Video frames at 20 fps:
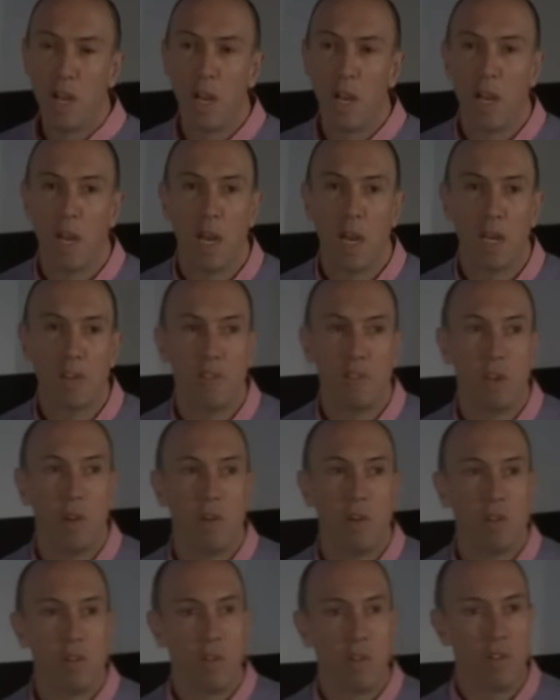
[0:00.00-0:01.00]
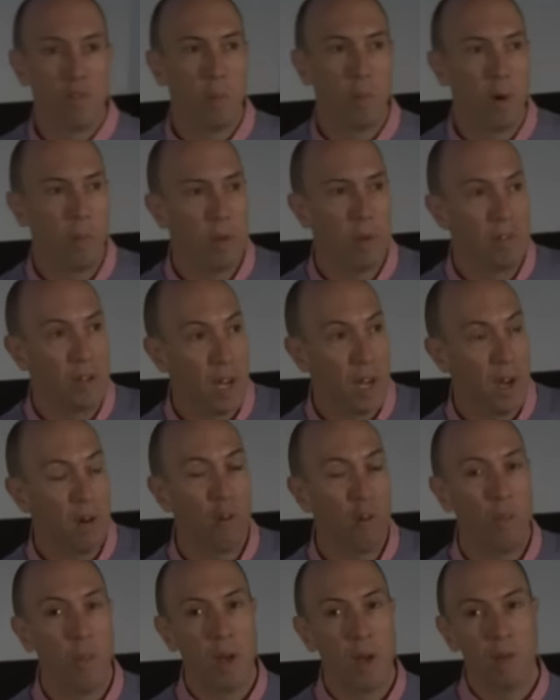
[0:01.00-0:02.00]
a series of experiments in our
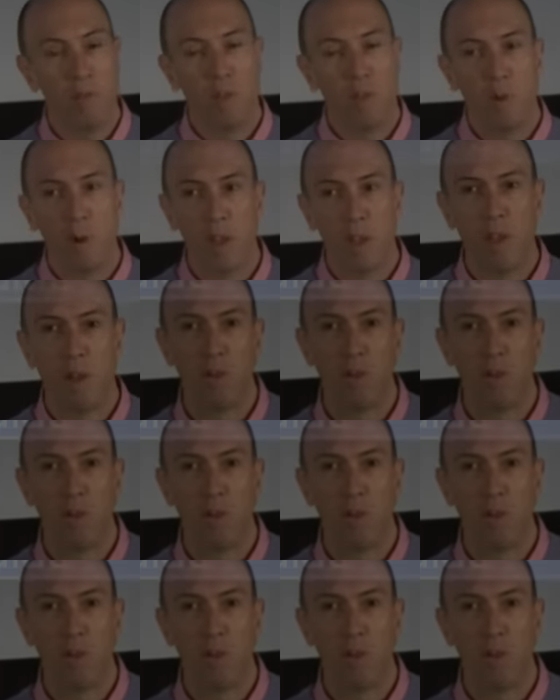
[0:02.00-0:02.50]
group and a few other